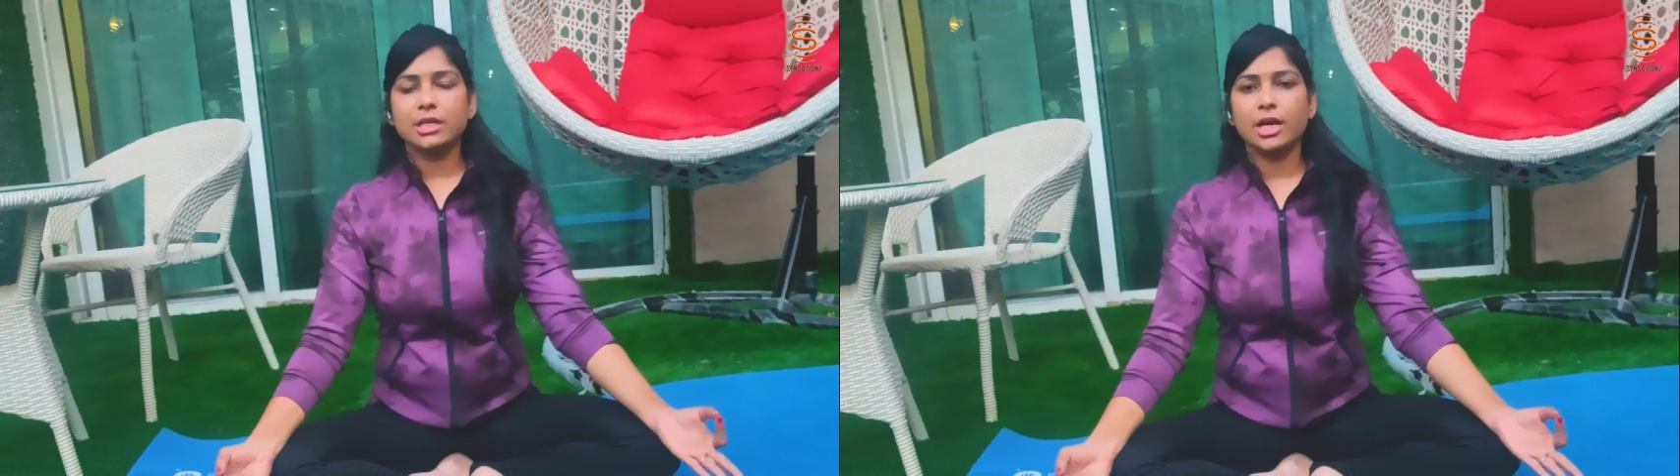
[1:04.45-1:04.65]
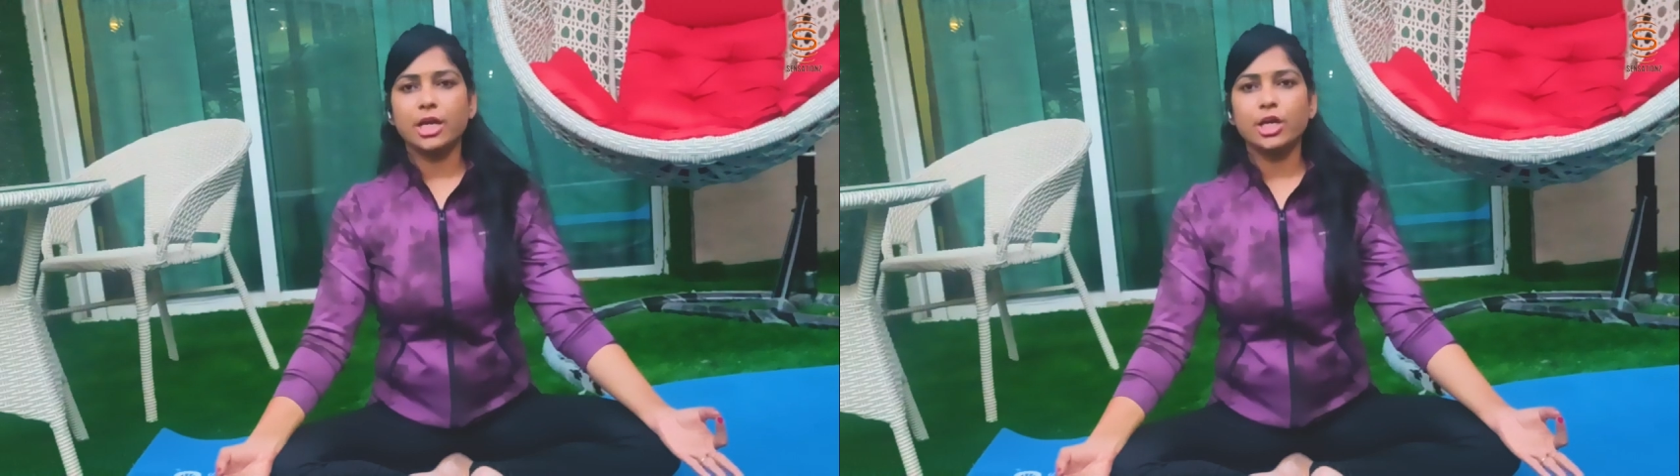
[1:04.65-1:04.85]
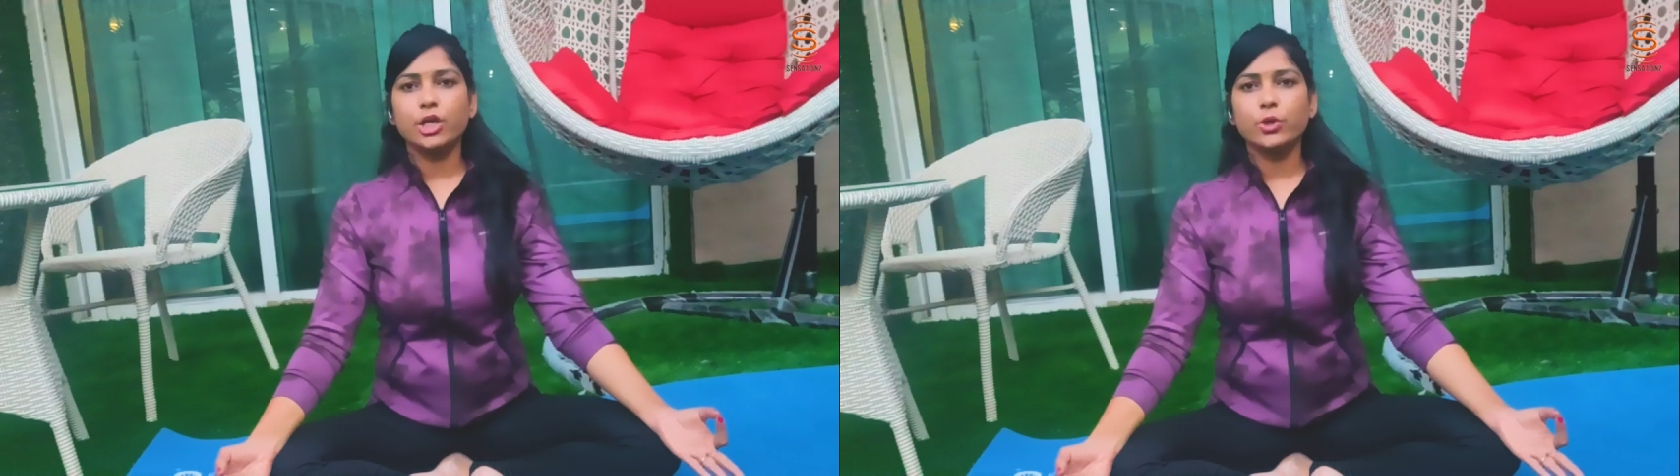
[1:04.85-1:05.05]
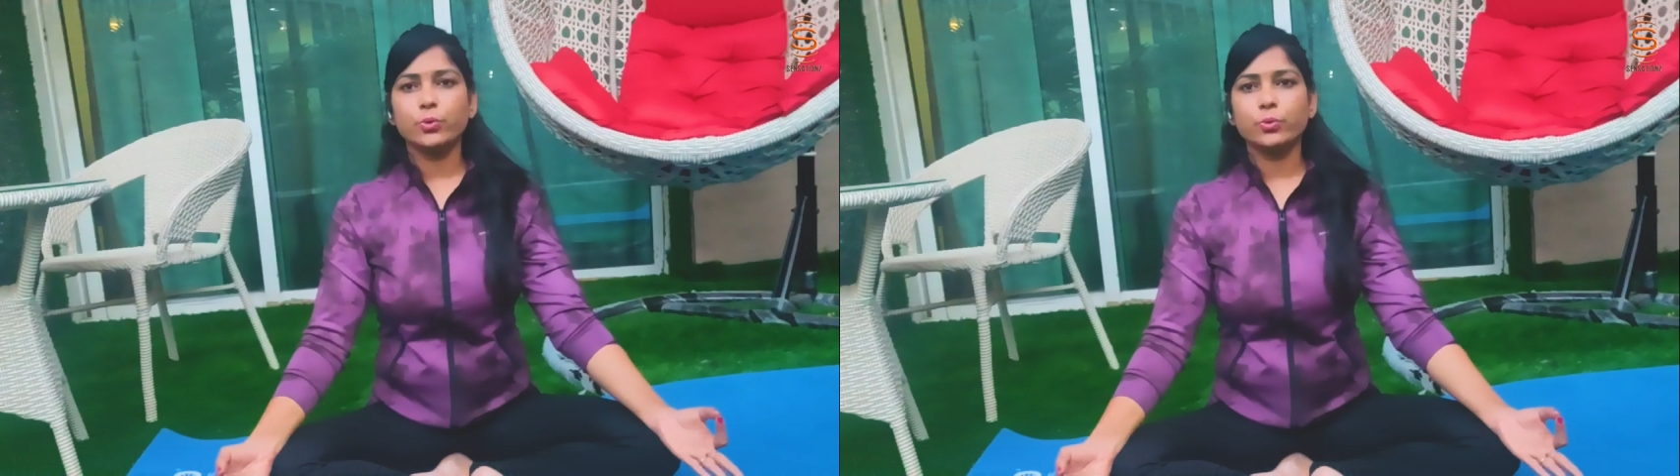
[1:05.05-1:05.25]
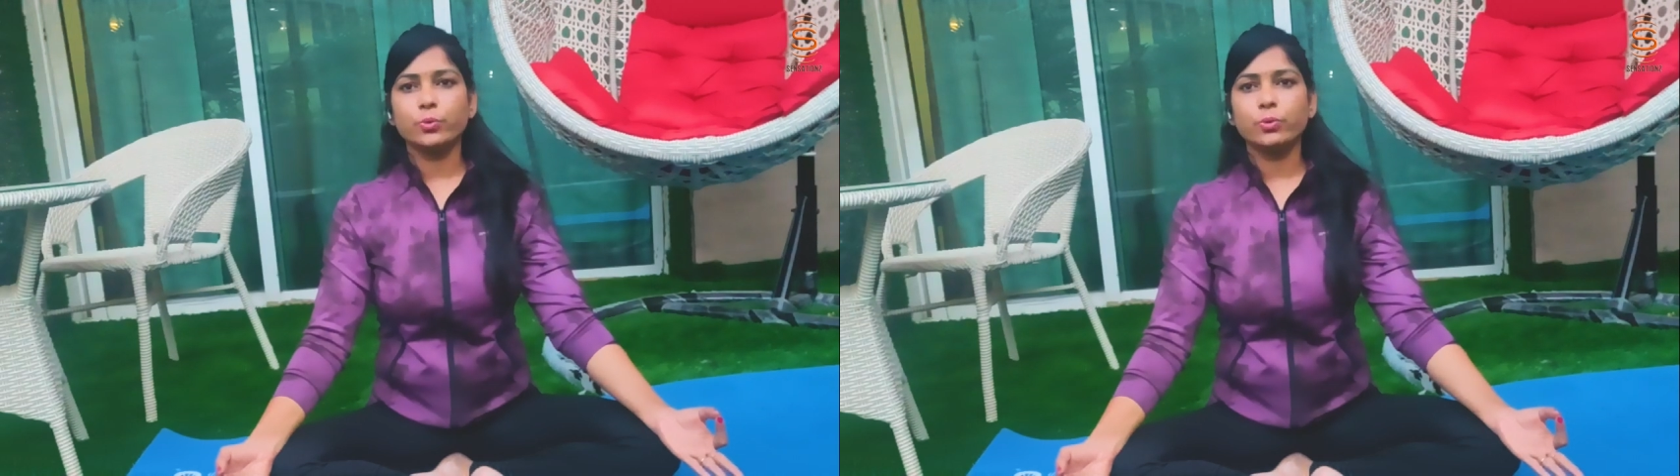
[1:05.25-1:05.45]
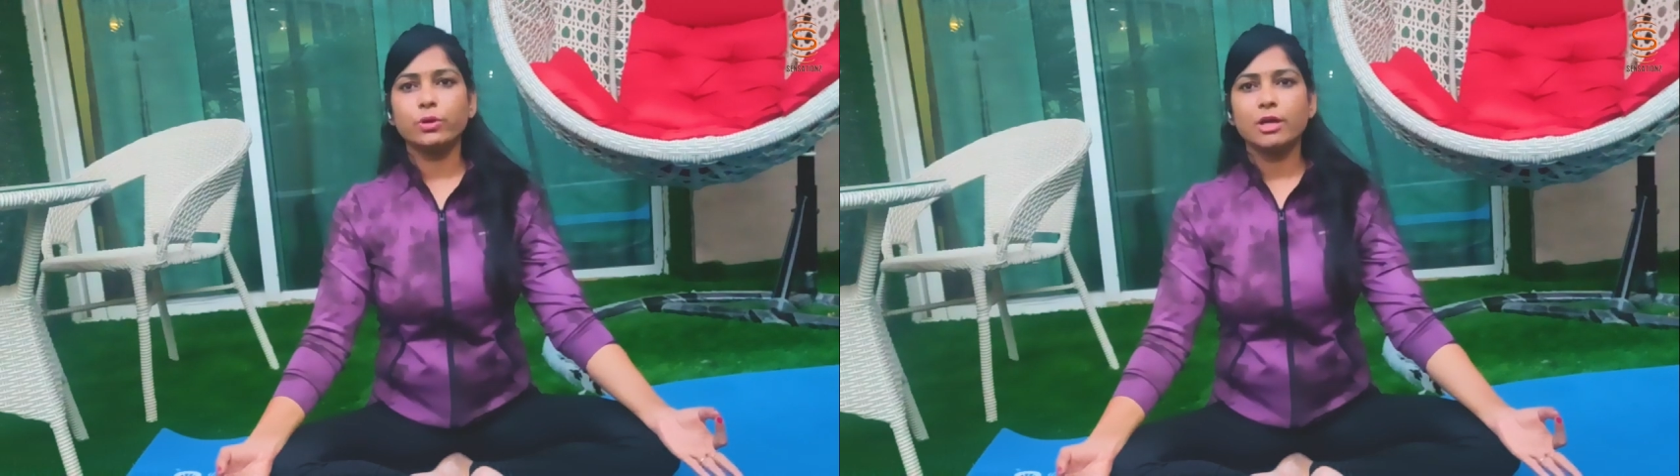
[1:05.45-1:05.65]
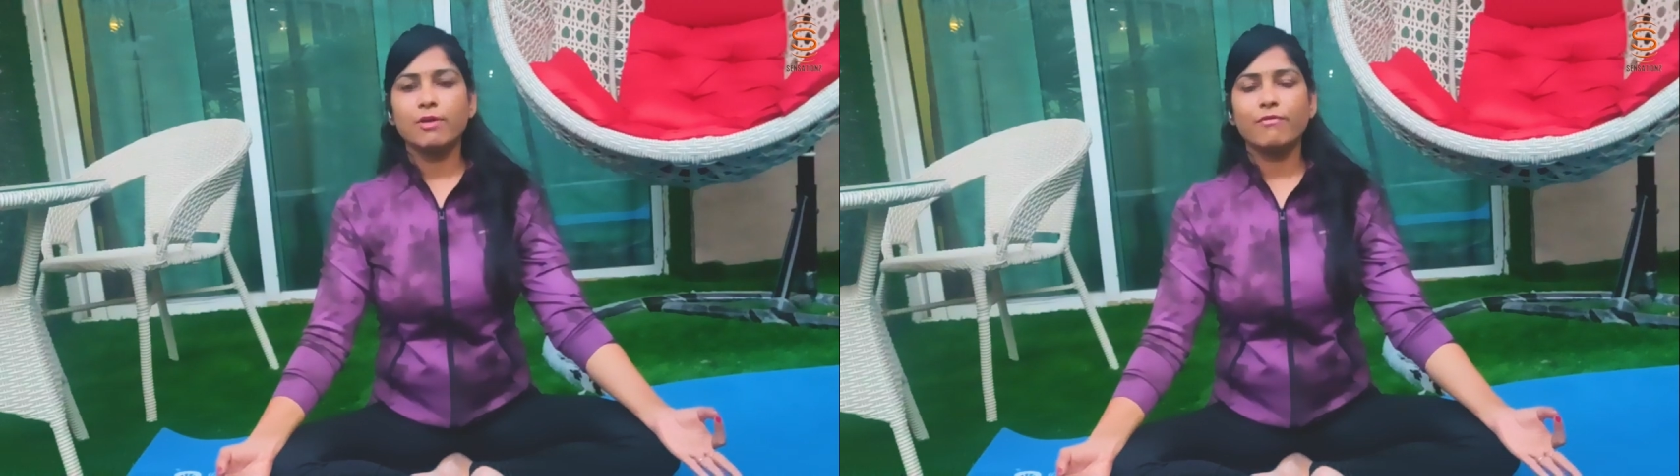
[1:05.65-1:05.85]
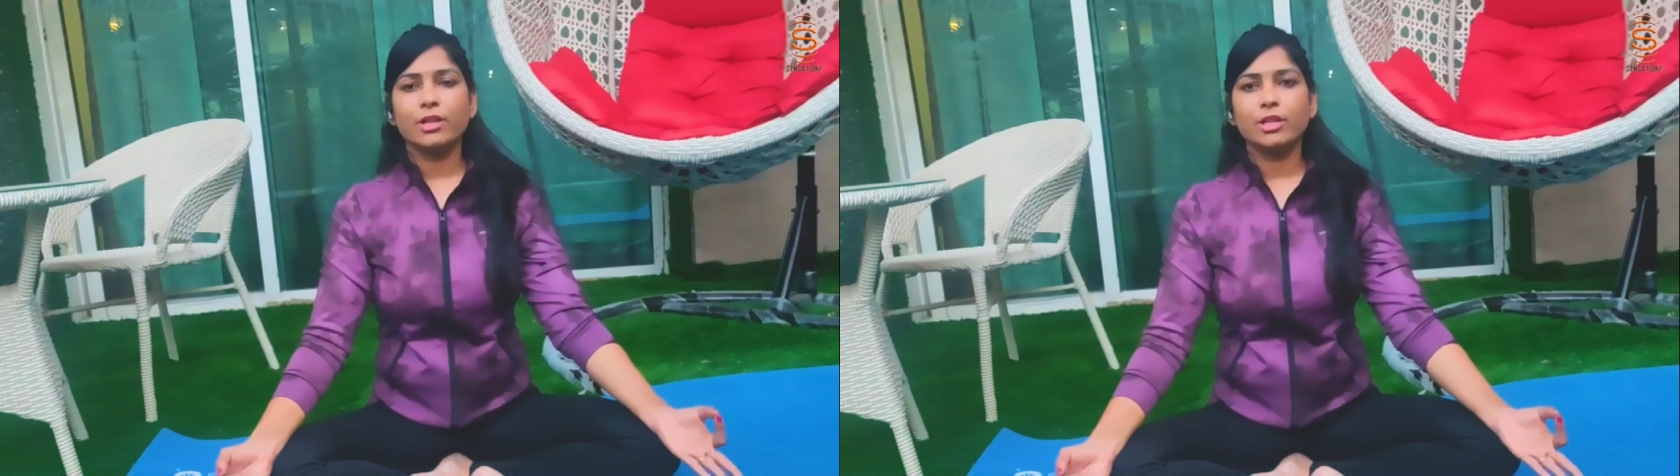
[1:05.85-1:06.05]
continue
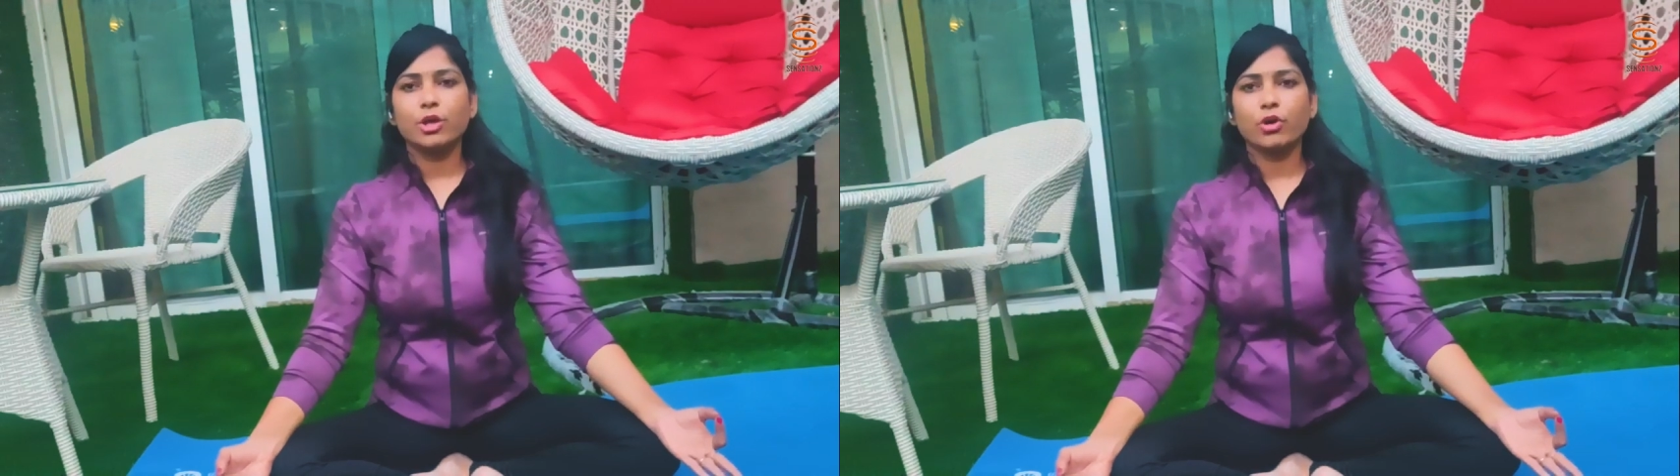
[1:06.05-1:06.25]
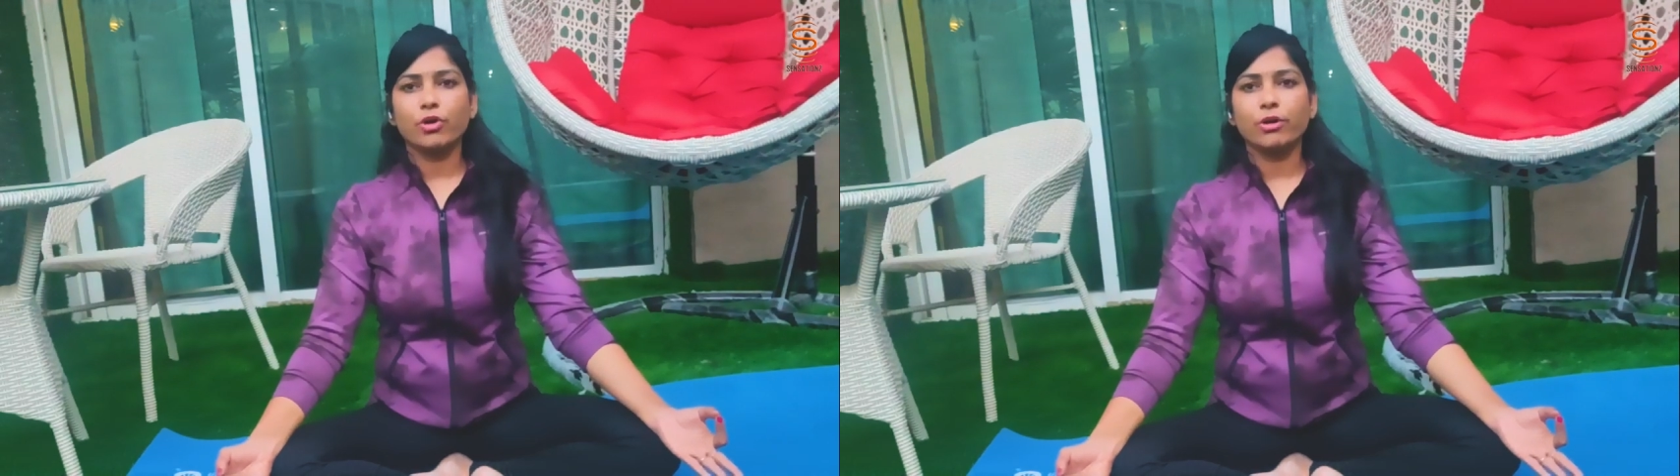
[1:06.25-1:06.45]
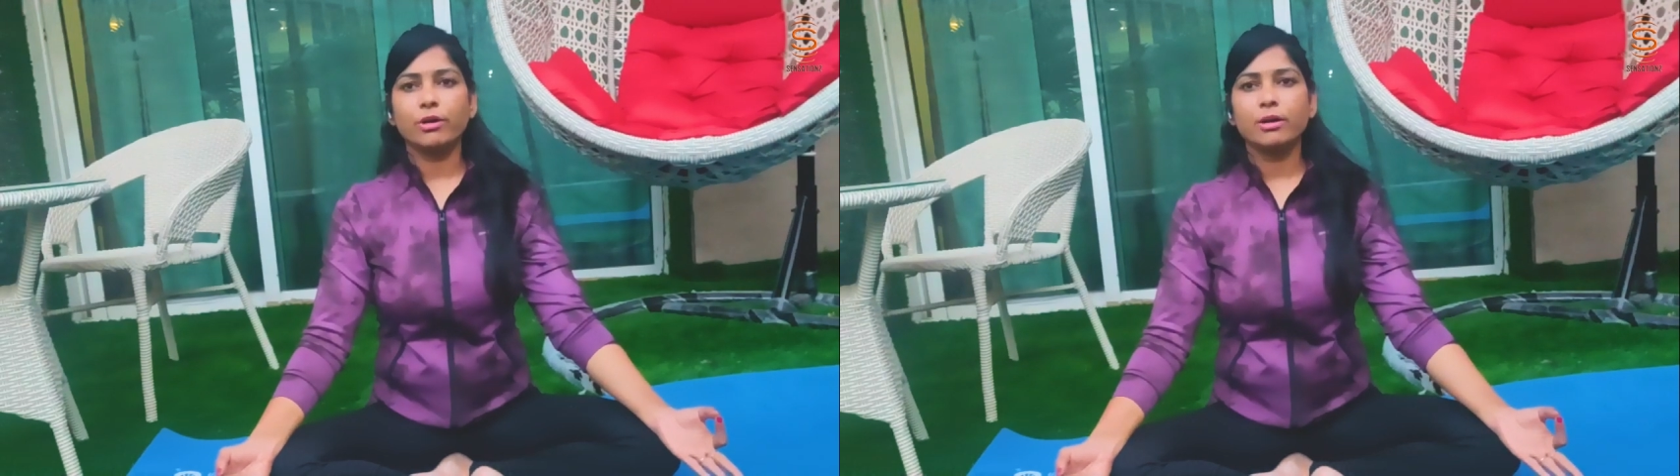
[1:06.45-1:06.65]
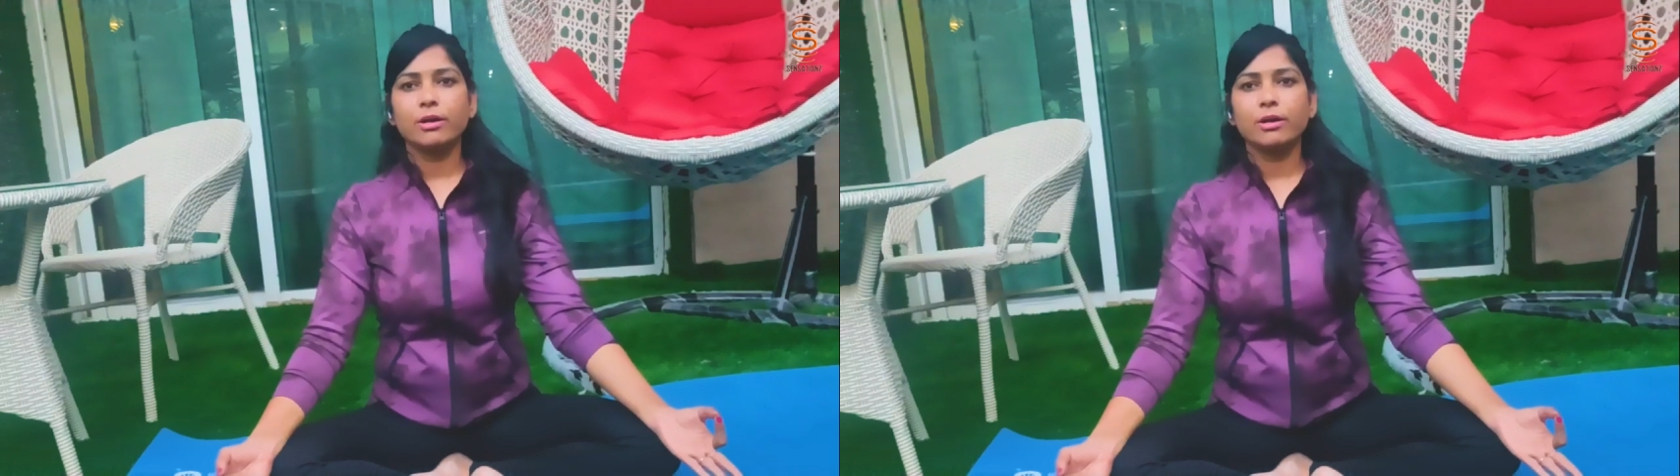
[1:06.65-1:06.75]
with your